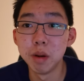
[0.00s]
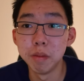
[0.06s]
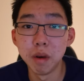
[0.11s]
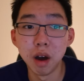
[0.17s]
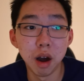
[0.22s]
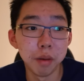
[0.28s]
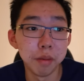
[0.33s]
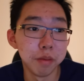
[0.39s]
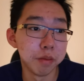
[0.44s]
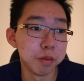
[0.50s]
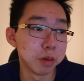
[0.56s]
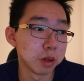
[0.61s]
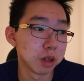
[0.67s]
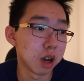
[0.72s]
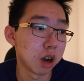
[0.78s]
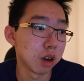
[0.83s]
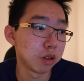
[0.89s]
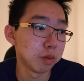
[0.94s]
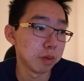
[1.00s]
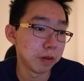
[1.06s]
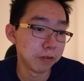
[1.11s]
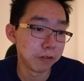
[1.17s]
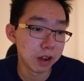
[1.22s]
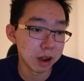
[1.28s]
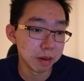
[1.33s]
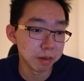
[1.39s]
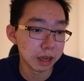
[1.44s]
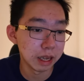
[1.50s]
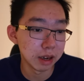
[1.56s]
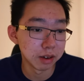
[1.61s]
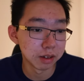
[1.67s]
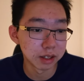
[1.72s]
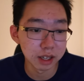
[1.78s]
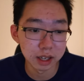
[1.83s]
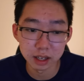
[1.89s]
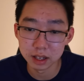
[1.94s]
my mom, we talked to my family. I
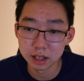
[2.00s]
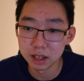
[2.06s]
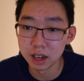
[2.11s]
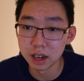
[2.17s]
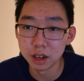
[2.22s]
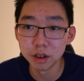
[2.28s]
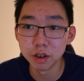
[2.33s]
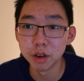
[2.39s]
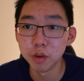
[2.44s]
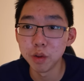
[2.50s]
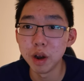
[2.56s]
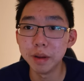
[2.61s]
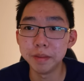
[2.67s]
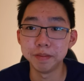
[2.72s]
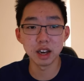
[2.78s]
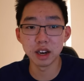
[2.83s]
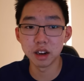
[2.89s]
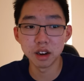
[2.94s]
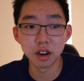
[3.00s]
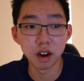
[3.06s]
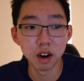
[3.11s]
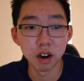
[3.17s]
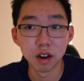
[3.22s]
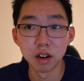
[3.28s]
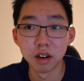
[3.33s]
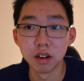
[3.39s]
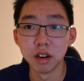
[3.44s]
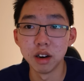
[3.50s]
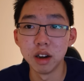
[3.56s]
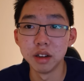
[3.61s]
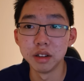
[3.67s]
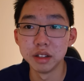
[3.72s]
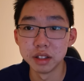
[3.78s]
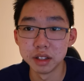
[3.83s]
was like, yeah, you know what? Get a car on